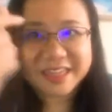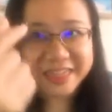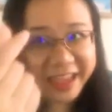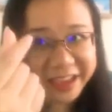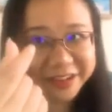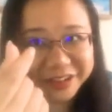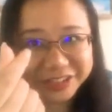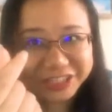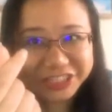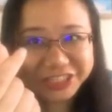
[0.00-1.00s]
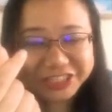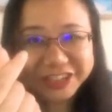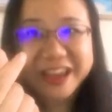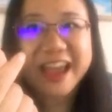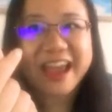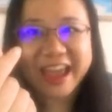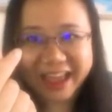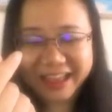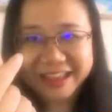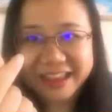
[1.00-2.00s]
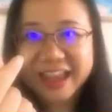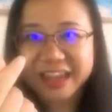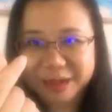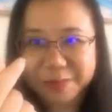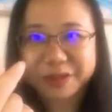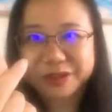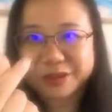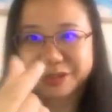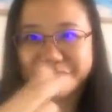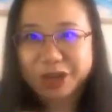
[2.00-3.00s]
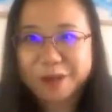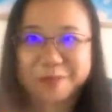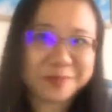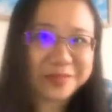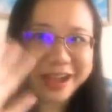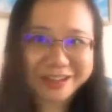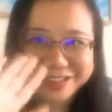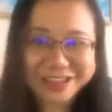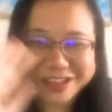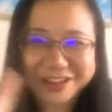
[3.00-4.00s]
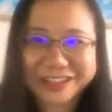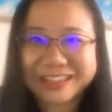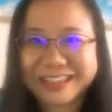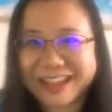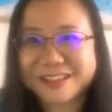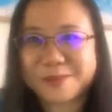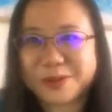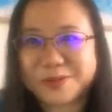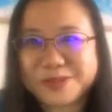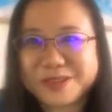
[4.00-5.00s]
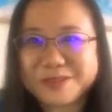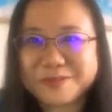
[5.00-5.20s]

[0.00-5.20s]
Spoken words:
Thank you, Khush, and keep on the good job. I'll see you on the next post.